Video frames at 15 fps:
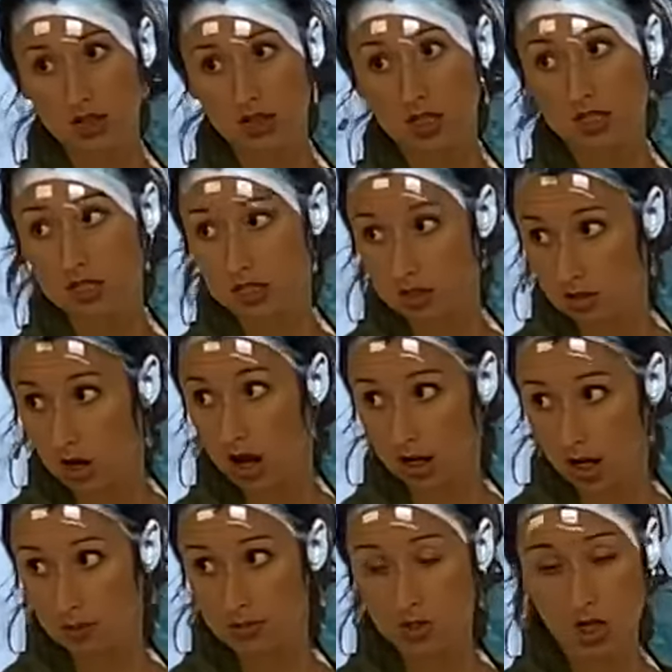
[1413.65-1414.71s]
that
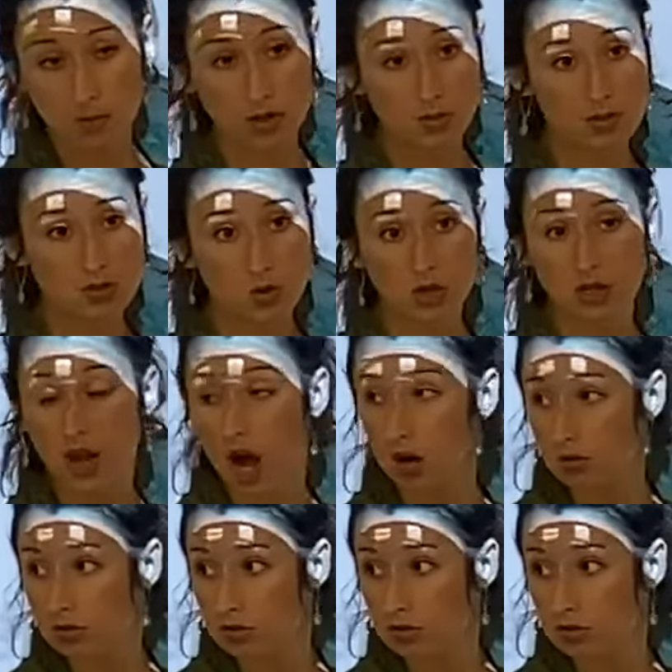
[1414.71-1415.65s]
purpose, or no?